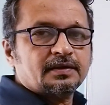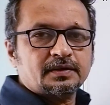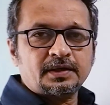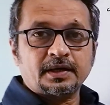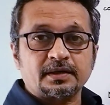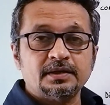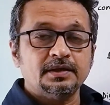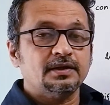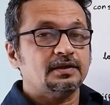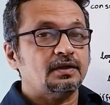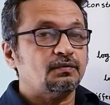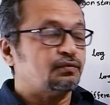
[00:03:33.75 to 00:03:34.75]
correct.
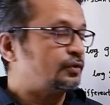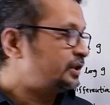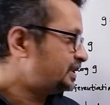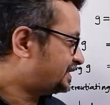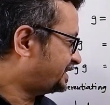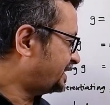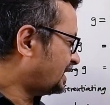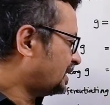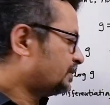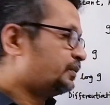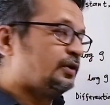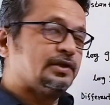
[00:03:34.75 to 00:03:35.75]
Now what is
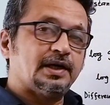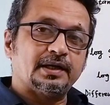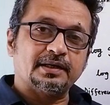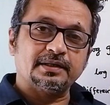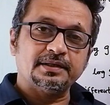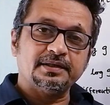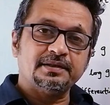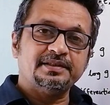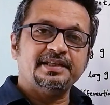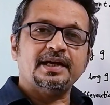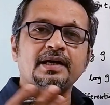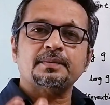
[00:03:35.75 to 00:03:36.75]
dr upon r?
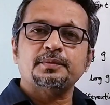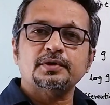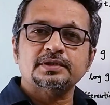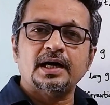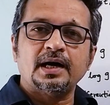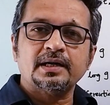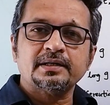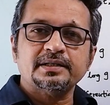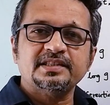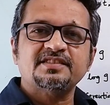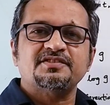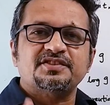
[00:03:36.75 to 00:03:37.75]
Dr upon r
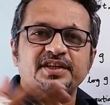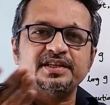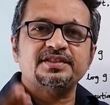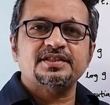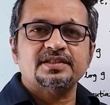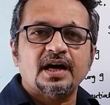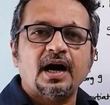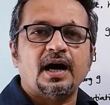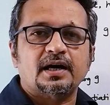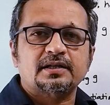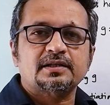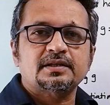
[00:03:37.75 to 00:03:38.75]
is change in
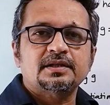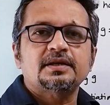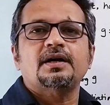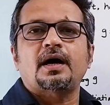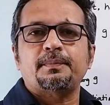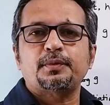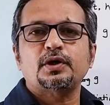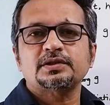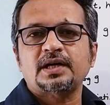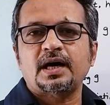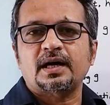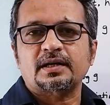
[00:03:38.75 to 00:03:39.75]
r
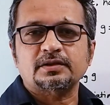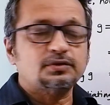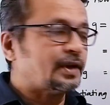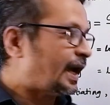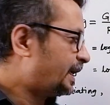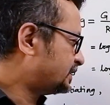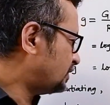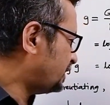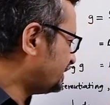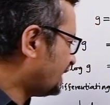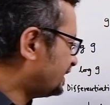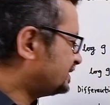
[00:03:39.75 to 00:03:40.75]
upon r, so actually
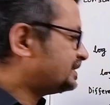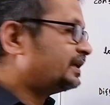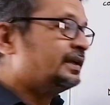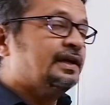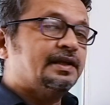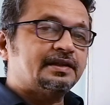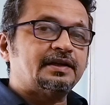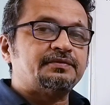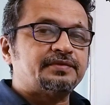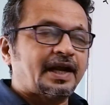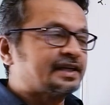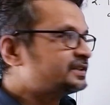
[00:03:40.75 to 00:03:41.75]
that is that
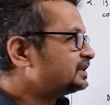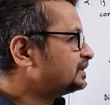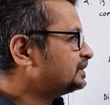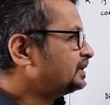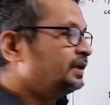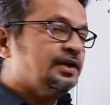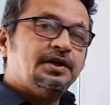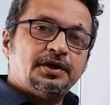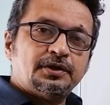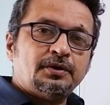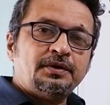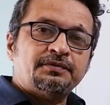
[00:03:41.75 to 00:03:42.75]
fraction,
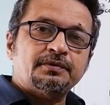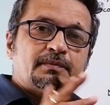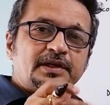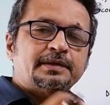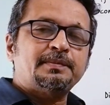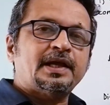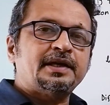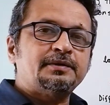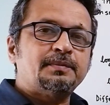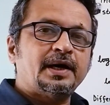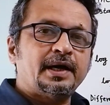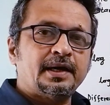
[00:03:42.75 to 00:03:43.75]
if you multiply
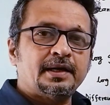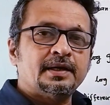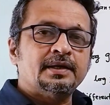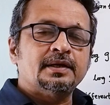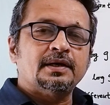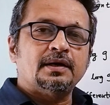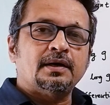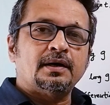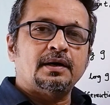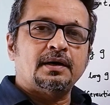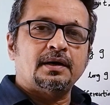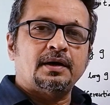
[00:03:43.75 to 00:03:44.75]
it by
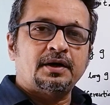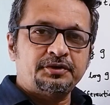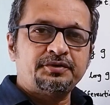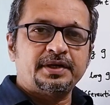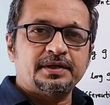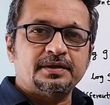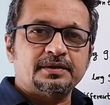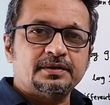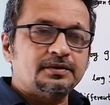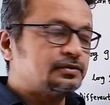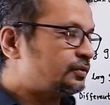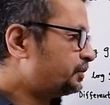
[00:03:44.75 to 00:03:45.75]
100,
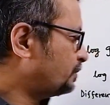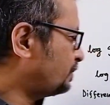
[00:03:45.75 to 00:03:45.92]
so you